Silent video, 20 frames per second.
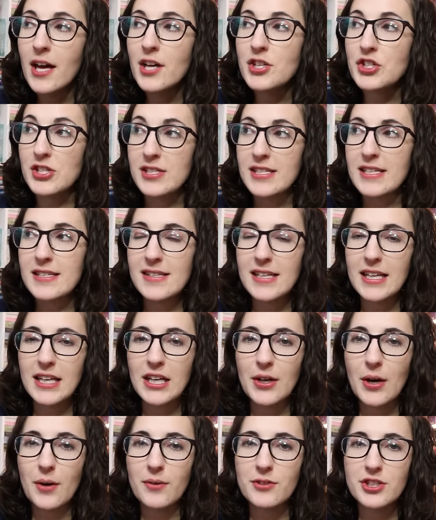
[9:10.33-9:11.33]
She sees the
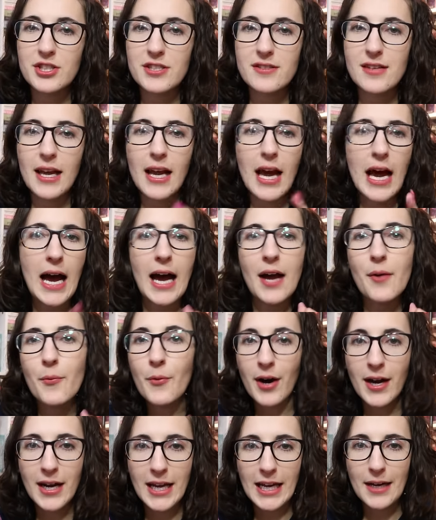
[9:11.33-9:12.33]
hero and she's like, I
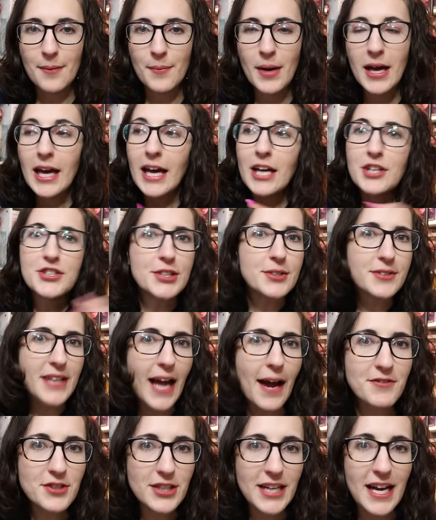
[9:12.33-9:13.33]
want him. And she goes
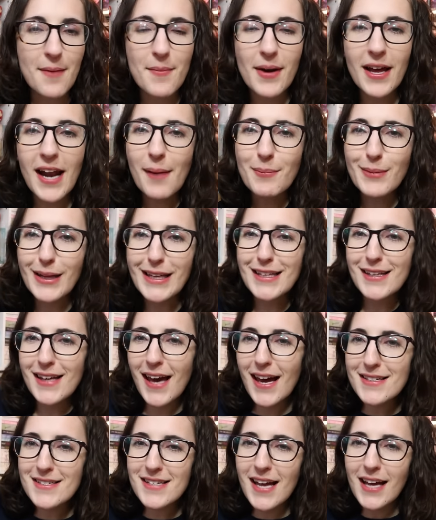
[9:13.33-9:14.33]
after him. And I'm like,
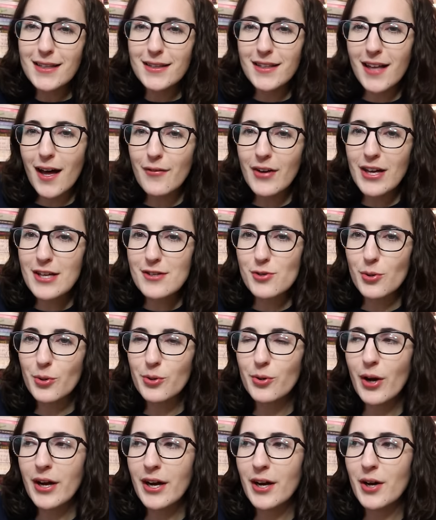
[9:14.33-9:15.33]
yes, I love a
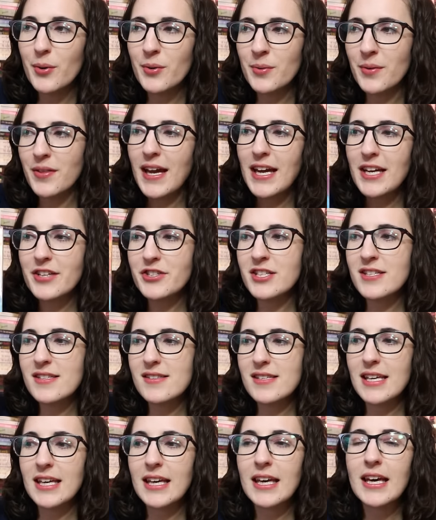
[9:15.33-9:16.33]
historical heroine with
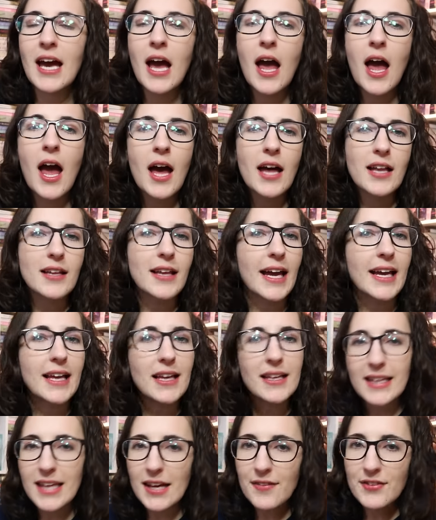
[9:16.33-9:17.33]
agency. Like,
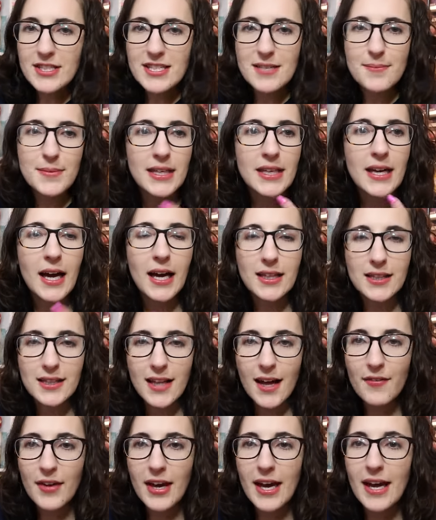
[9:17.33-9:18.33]
give it to me. I
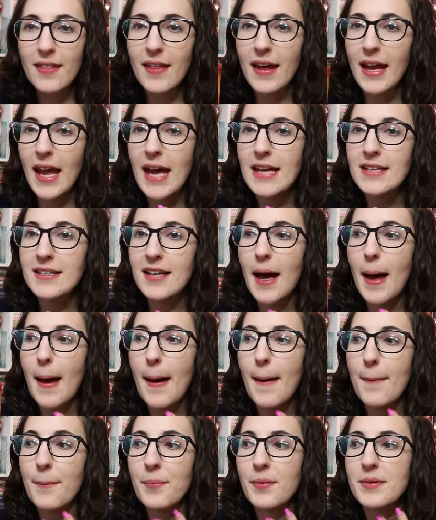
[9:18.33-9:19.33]
love it. They end
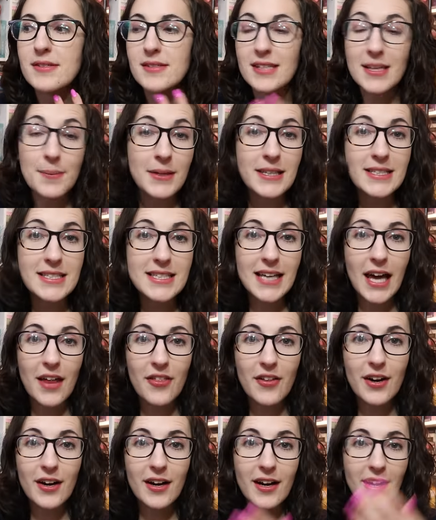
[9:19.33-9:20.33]
up sleeping
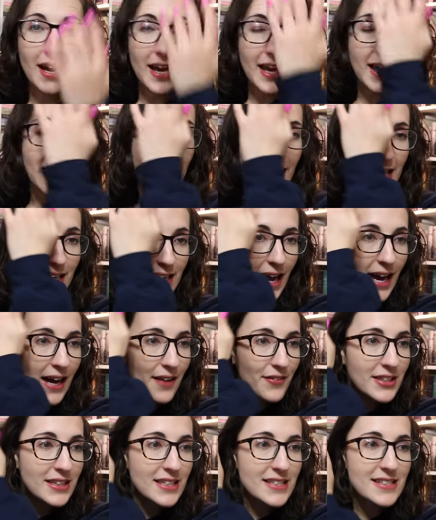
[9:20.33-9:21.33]
together and
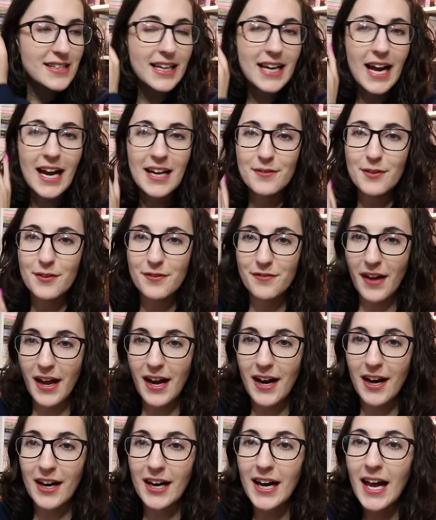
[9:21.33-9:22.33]
having this like kind of
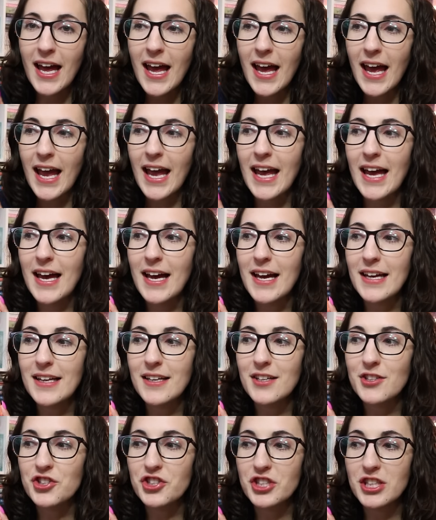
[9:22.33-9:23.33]
affair.
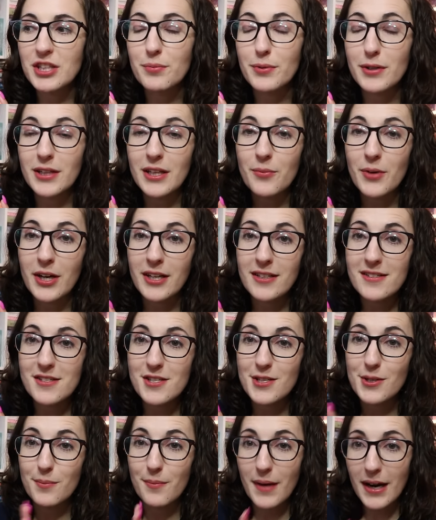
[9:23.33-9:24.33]
And she really wants
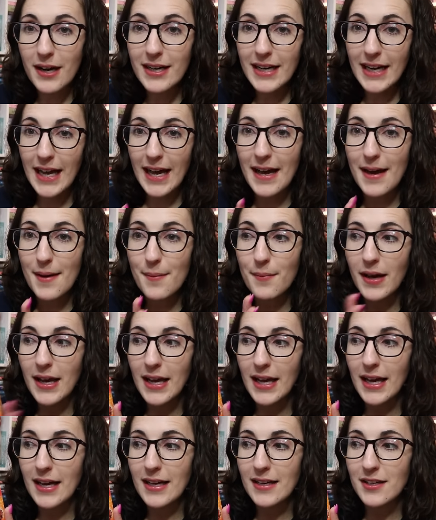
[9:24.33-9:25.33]
to marry him
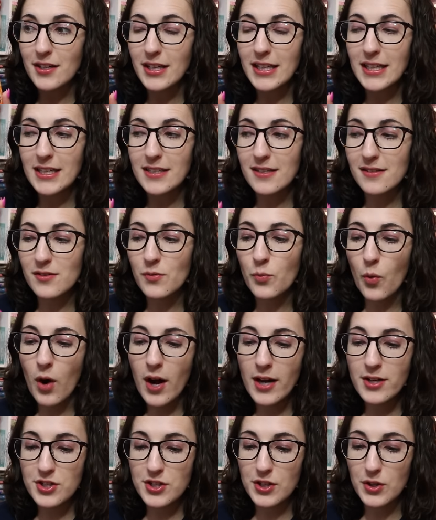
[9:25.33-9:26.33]
and he doesn't
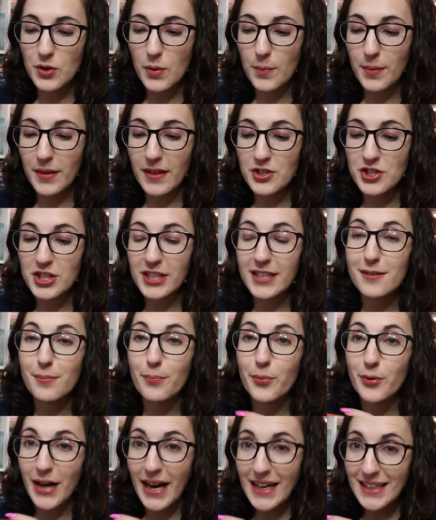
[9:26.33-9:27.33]
want to, but then she gets
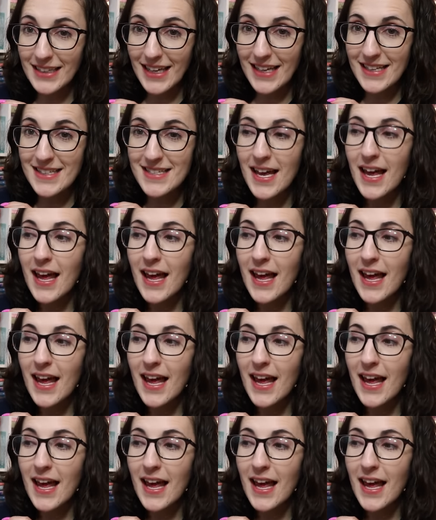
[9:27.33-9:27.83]
pregnant.